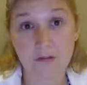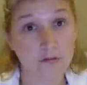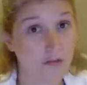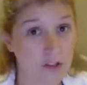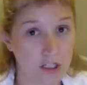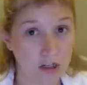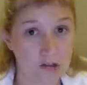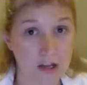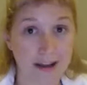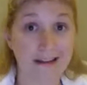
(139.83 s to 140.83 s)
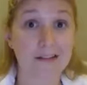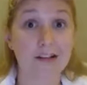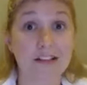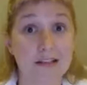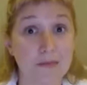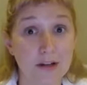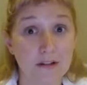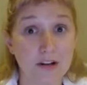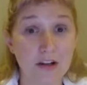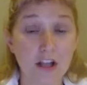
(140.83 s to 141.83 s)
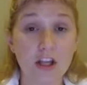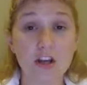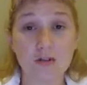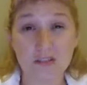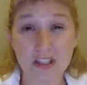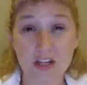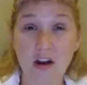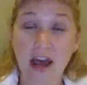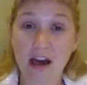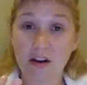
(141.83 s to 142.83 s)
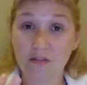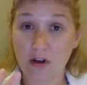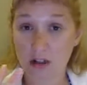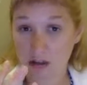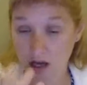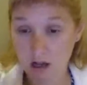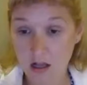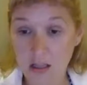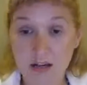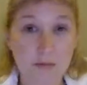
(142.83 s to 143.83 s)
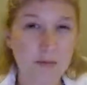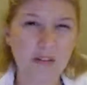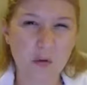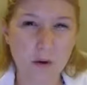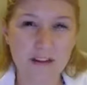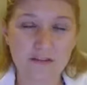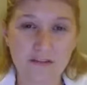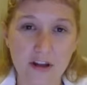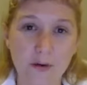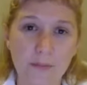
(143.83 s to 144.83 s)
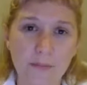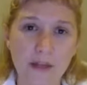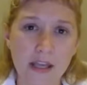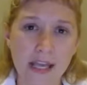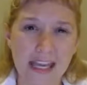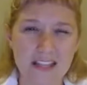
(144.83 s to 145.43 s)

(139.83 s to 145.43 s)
If you've ever stuck your tongue out and looked in the mirror, you'll see you have a lot of people have a white film.